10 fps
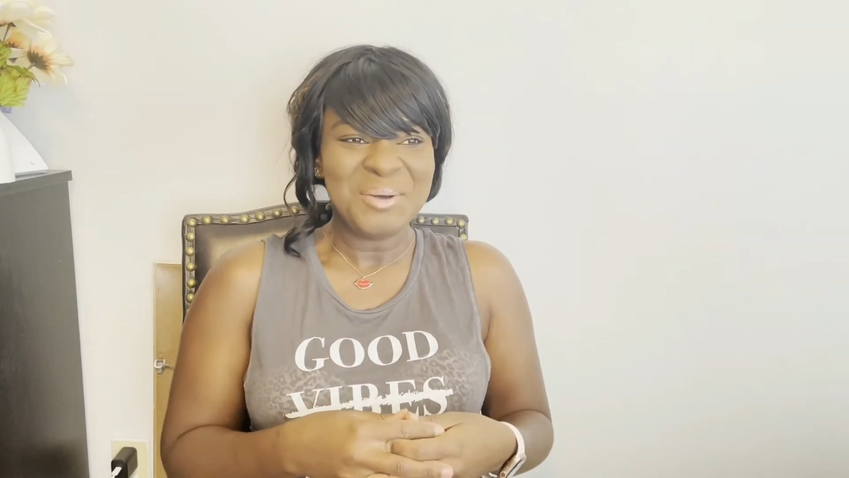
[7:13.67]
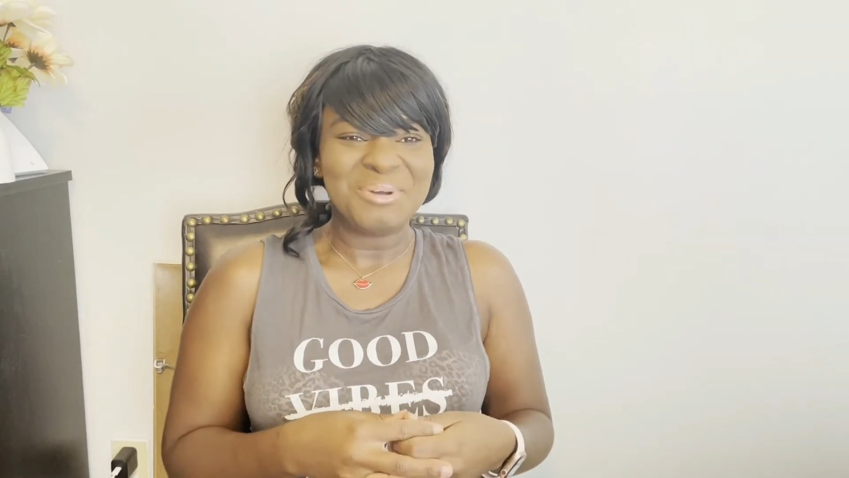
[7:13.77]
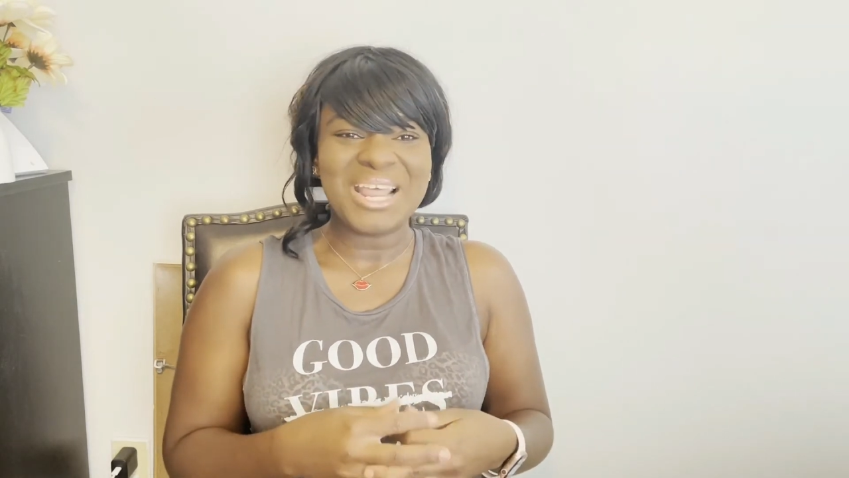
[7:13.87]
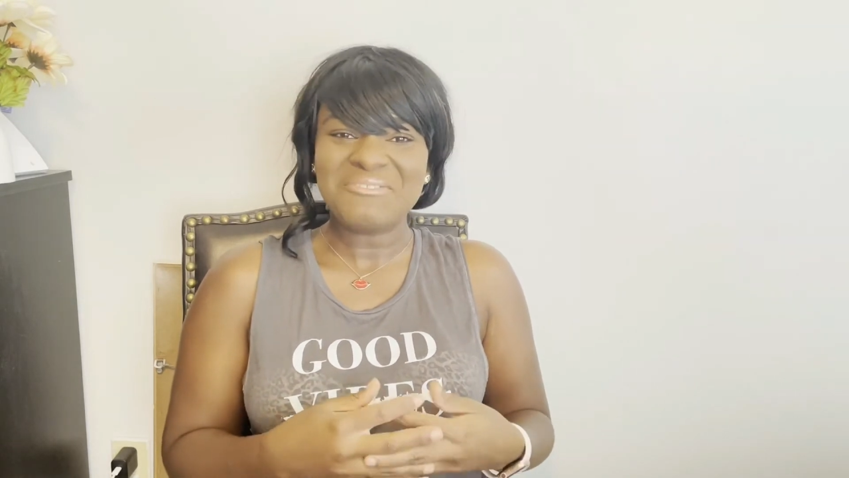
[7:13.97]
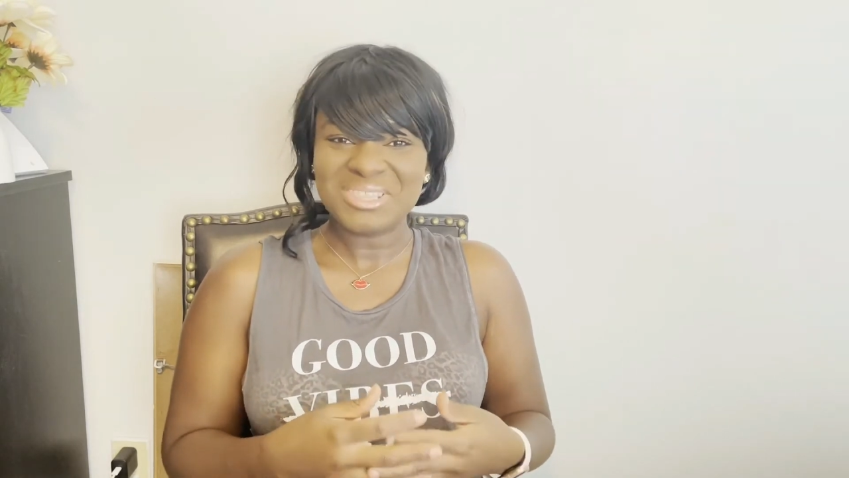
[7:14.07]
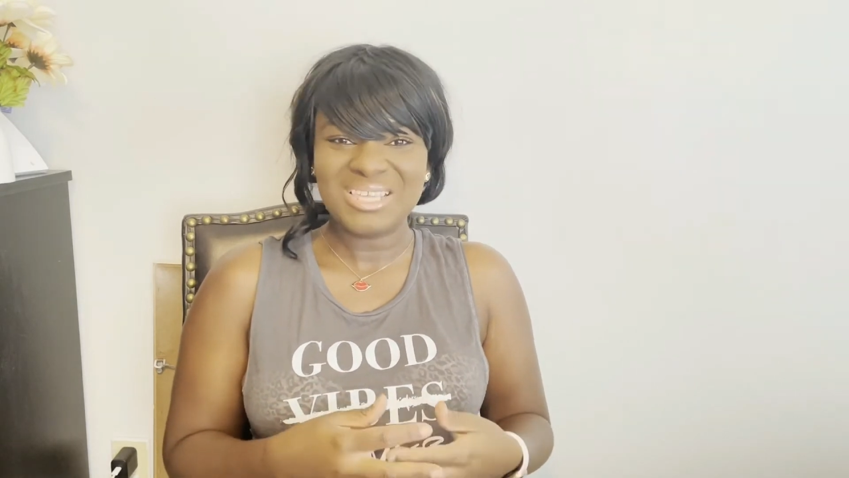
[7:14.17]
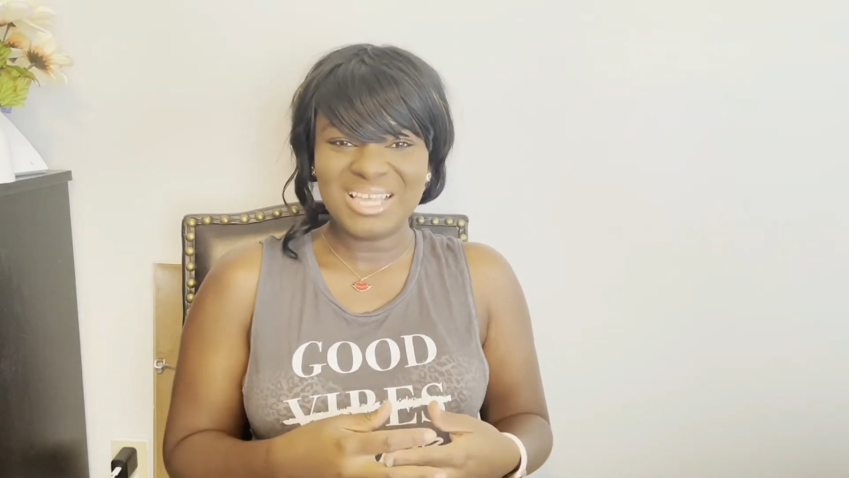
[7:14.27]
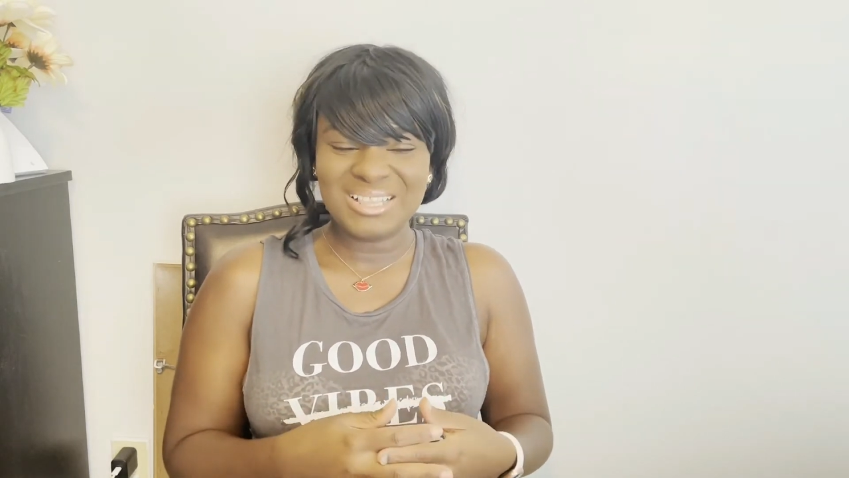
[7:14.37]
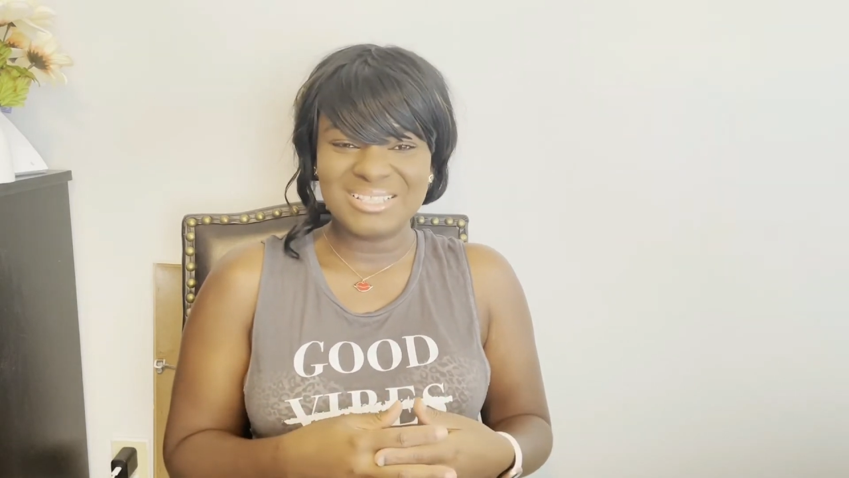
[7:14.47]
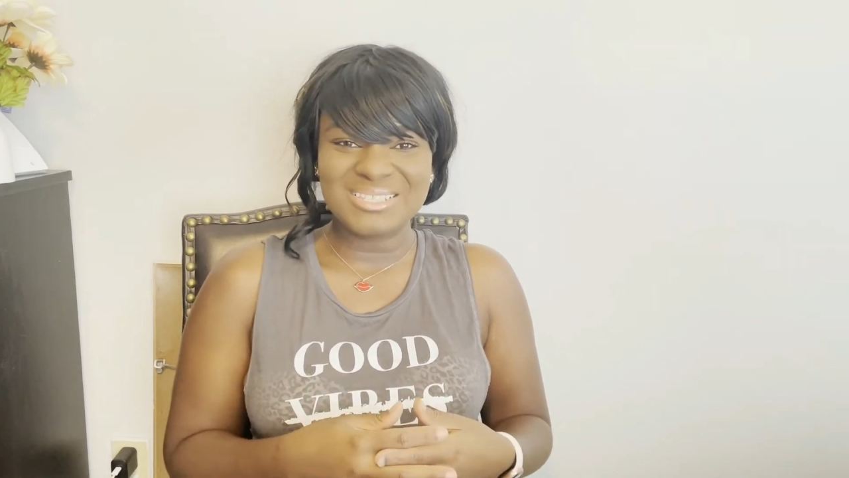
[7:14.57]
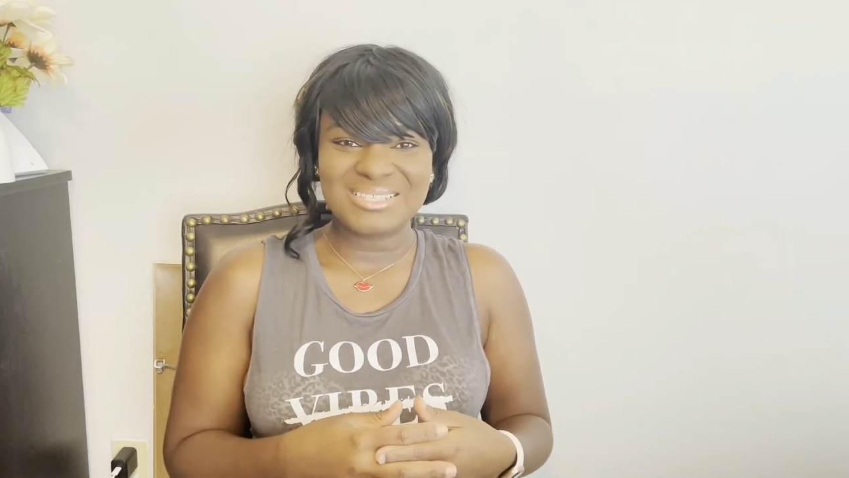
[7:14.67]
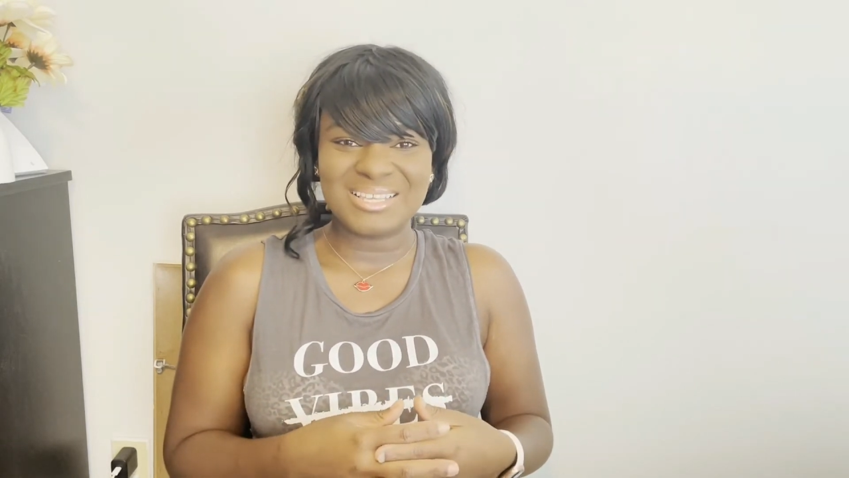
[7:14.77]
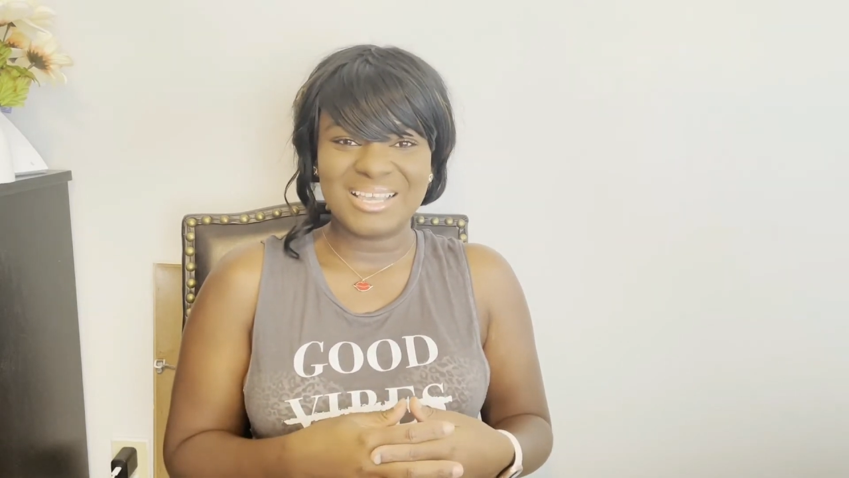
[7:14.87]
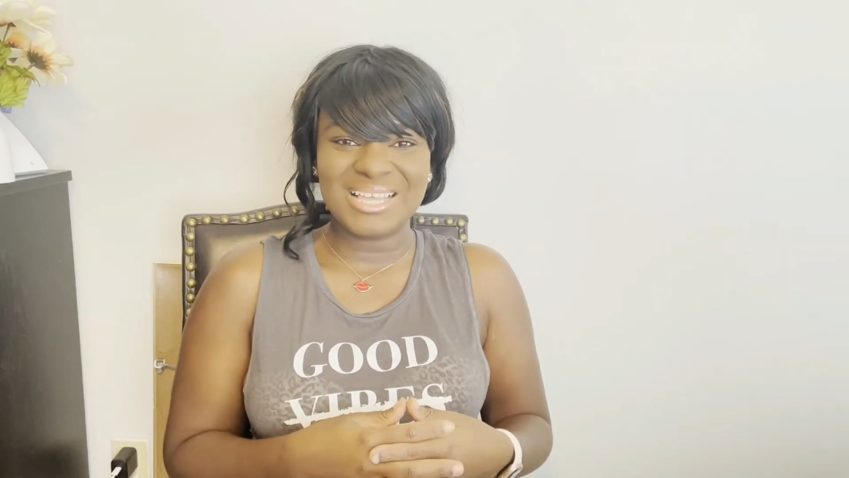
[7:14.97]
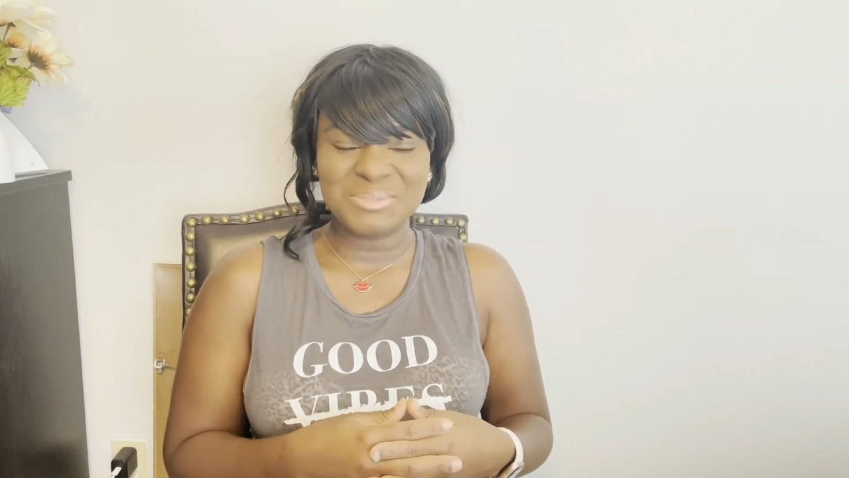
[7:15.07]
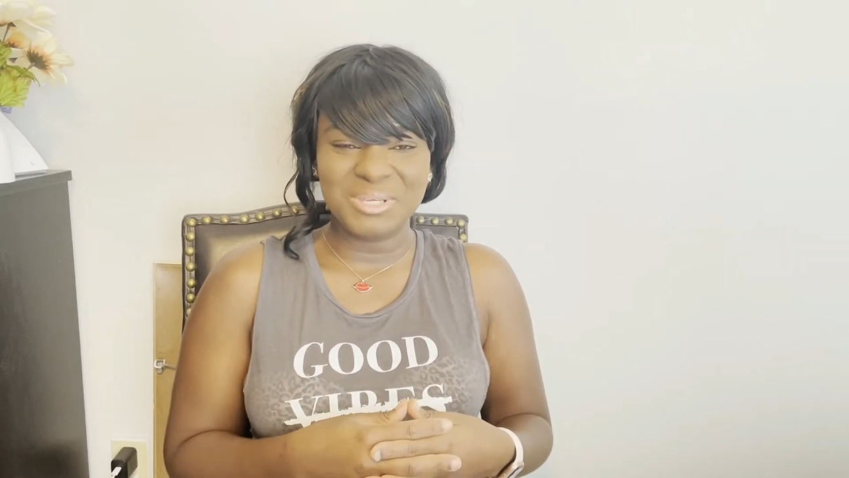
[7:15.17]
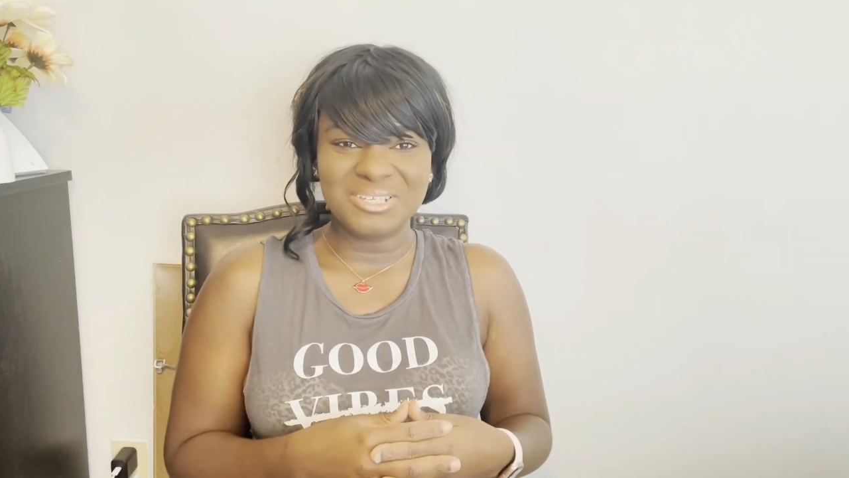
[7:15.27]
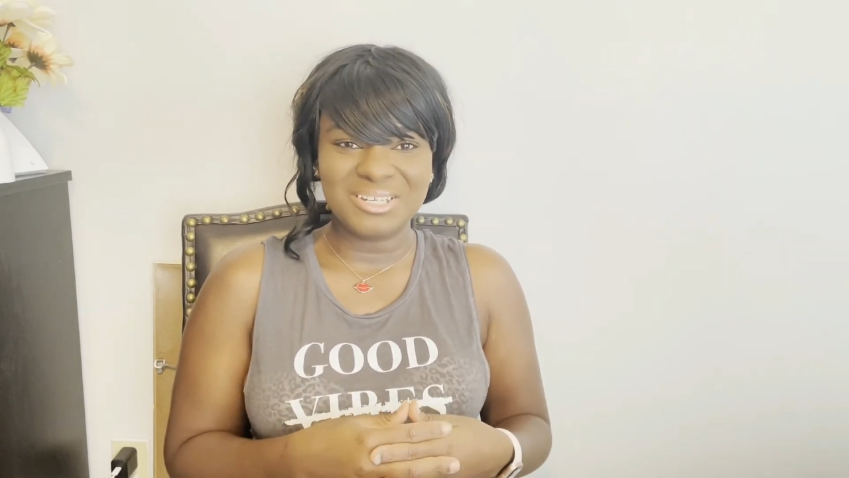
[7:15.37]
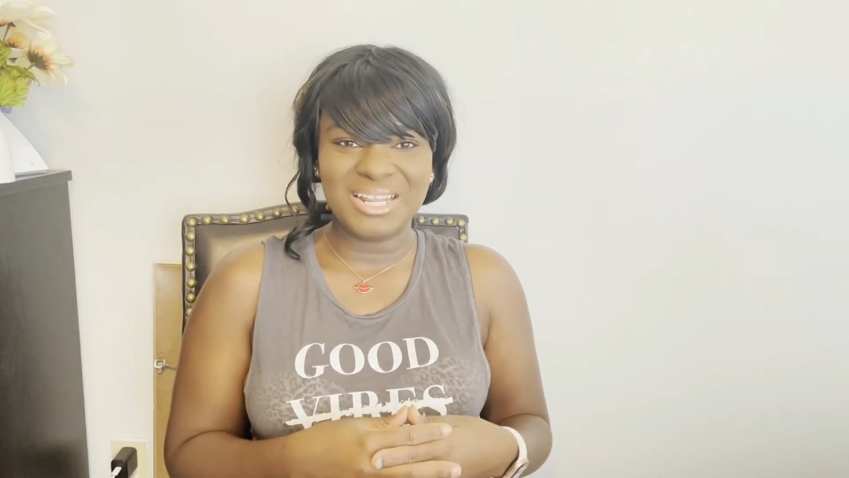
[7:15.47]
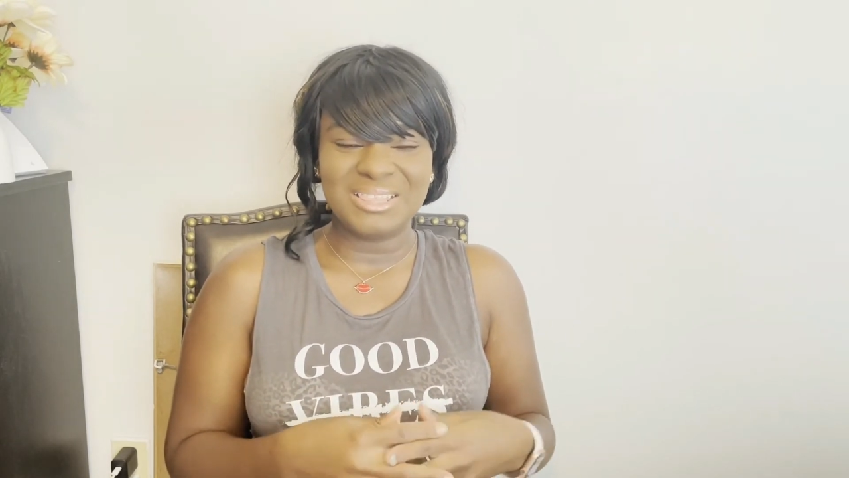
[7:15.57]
But everything else has been good.